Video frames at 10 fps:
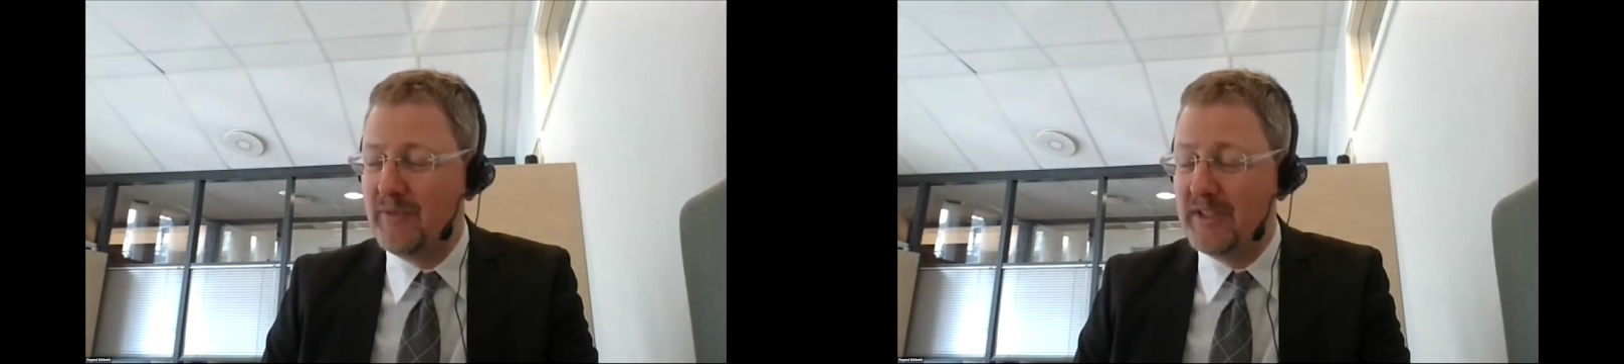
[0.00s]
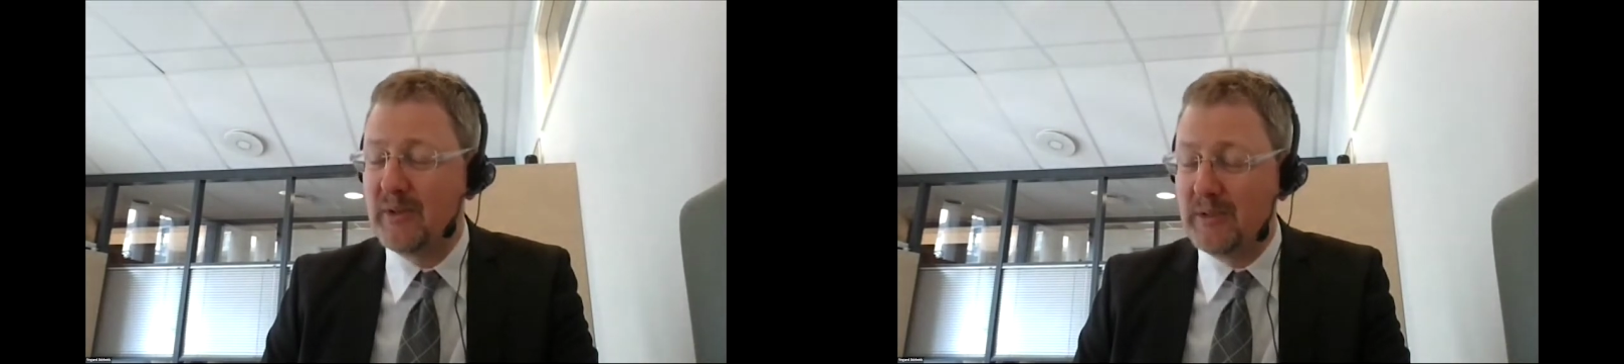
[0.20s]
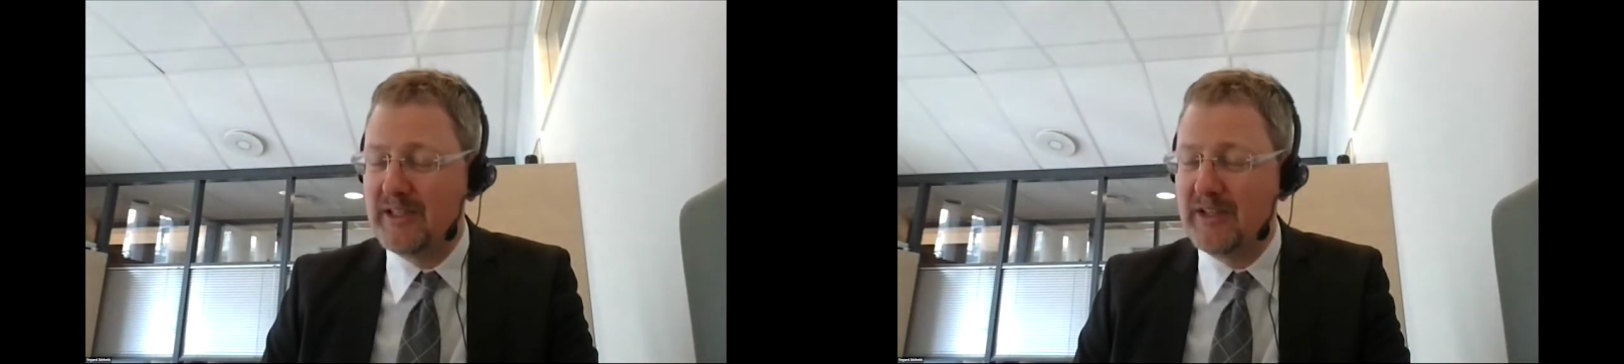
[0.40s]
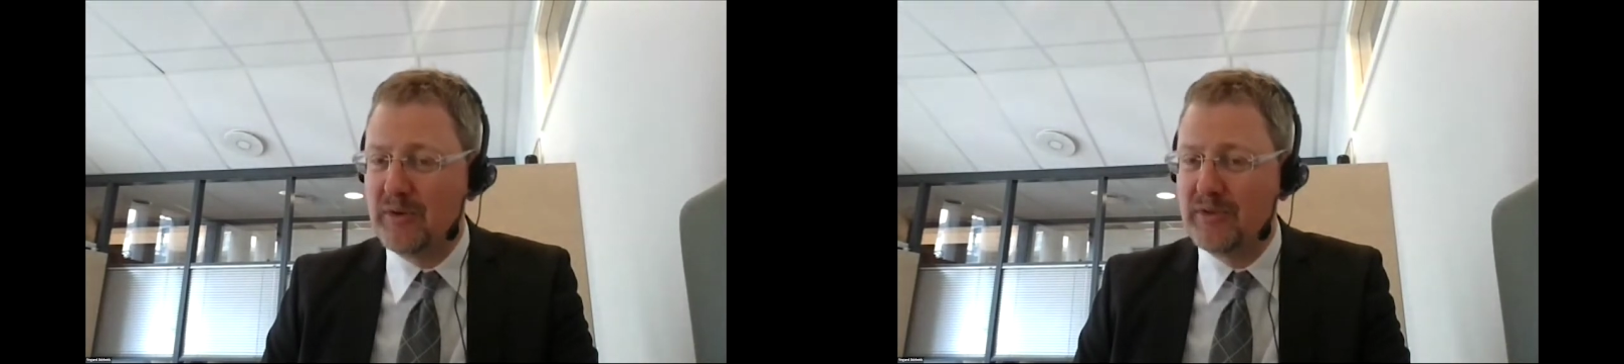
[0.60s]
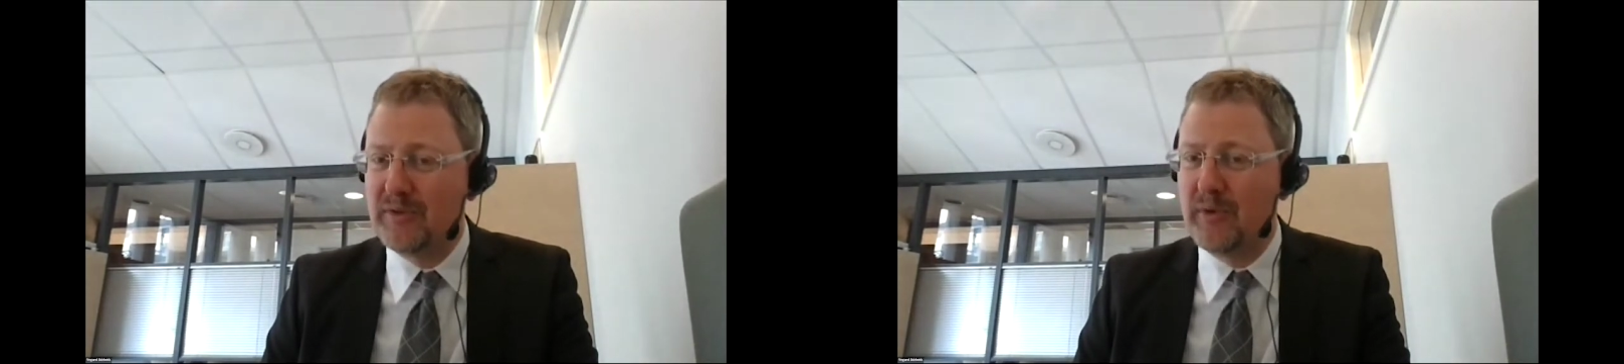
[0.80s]
results in
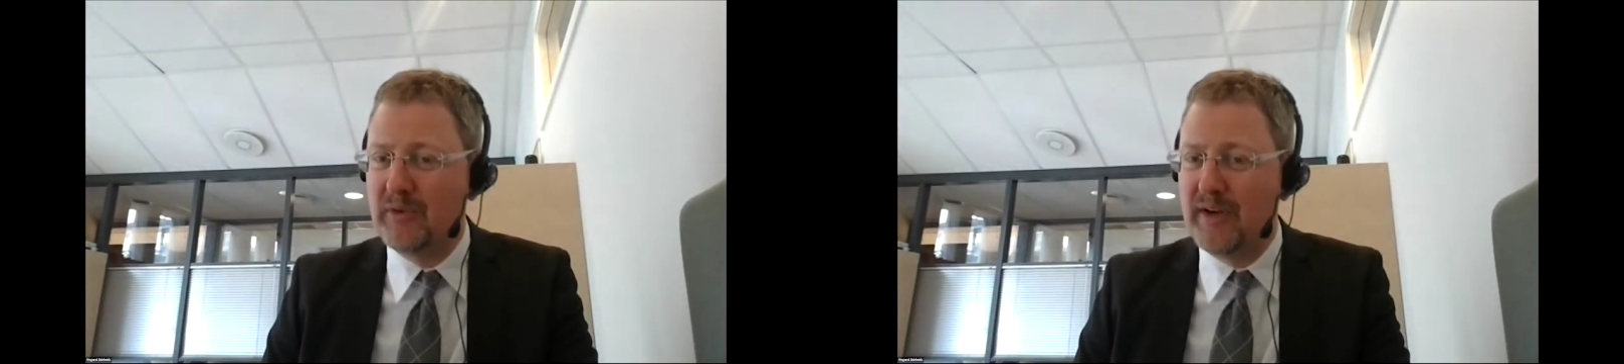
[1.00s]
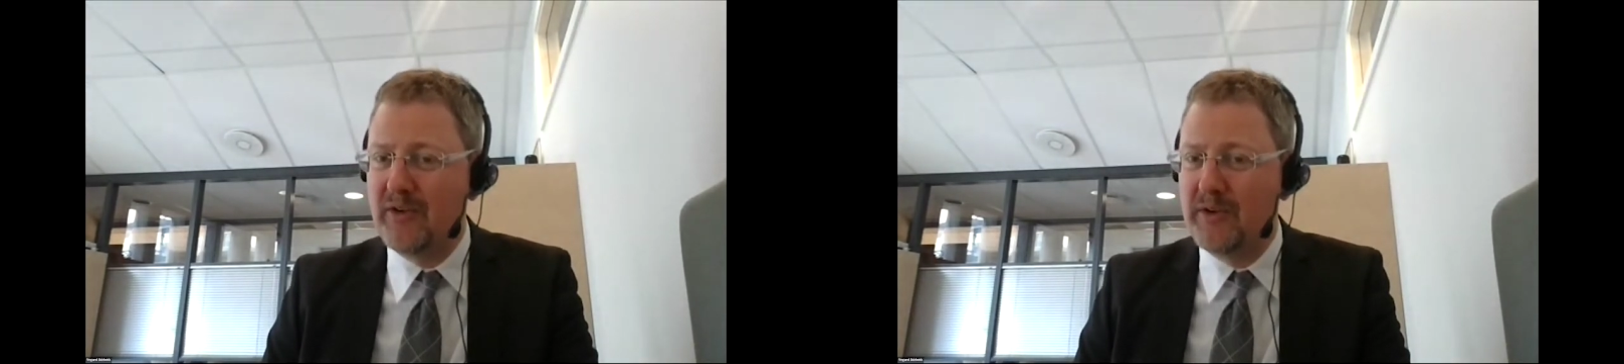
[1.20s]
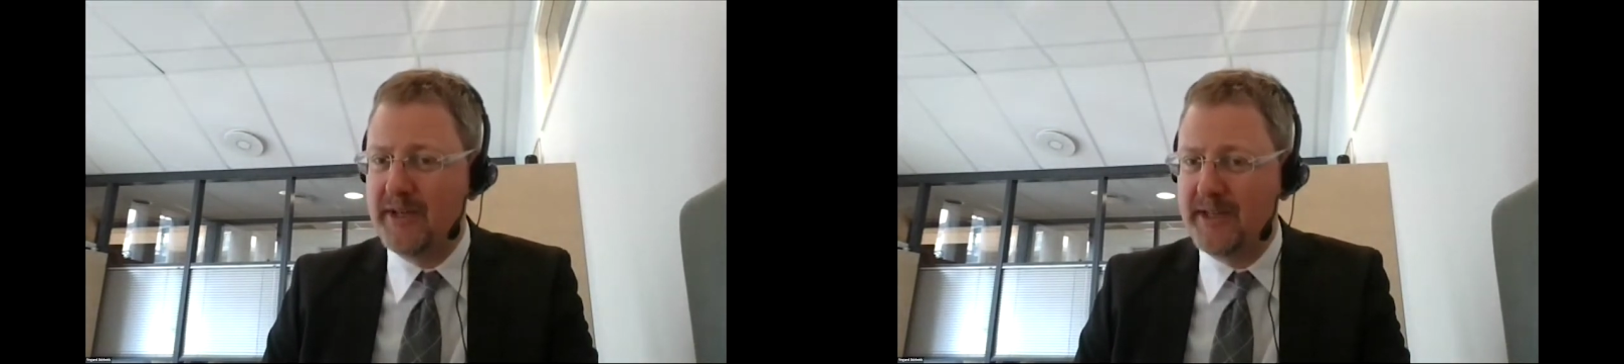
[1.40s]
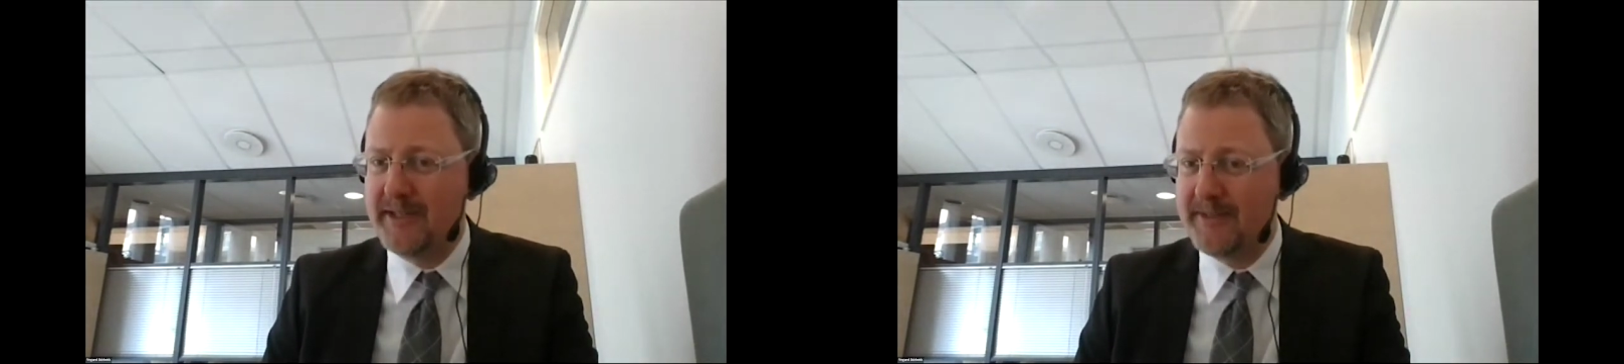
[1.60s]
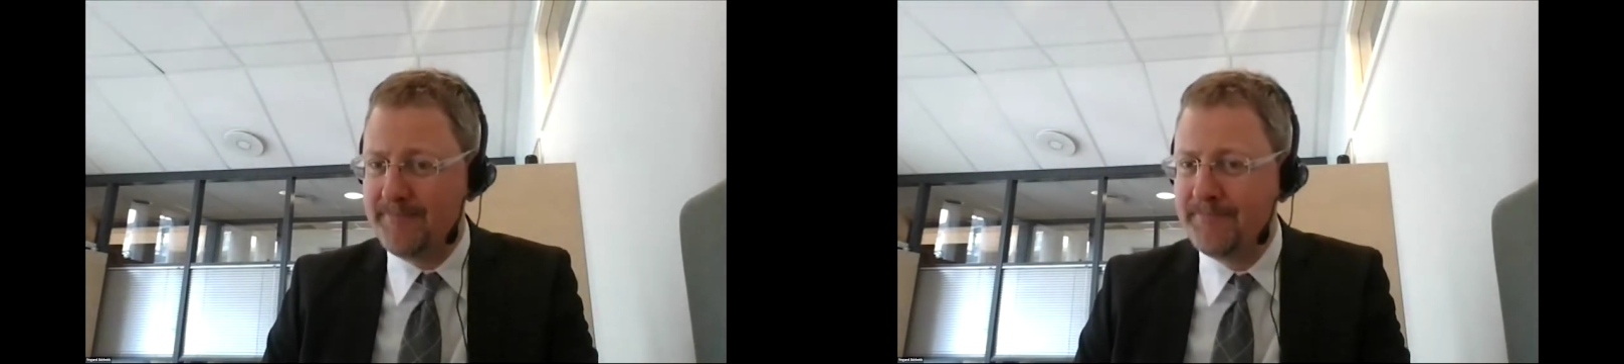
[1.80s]
terms of world rank orderings.